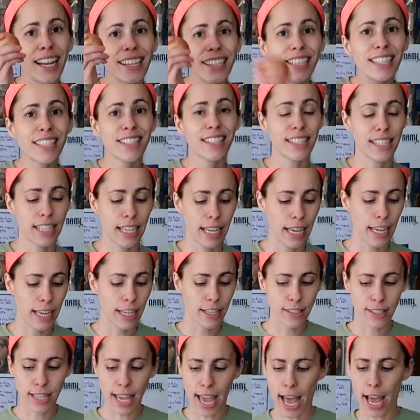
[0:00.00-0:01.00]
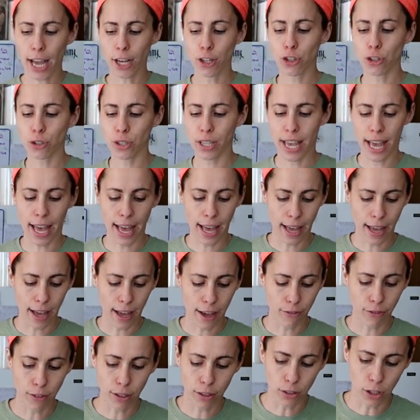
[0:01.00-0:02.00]
onion skins actually
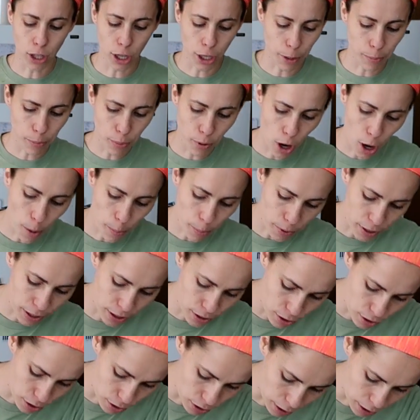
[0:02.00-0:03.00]
have a lot of properties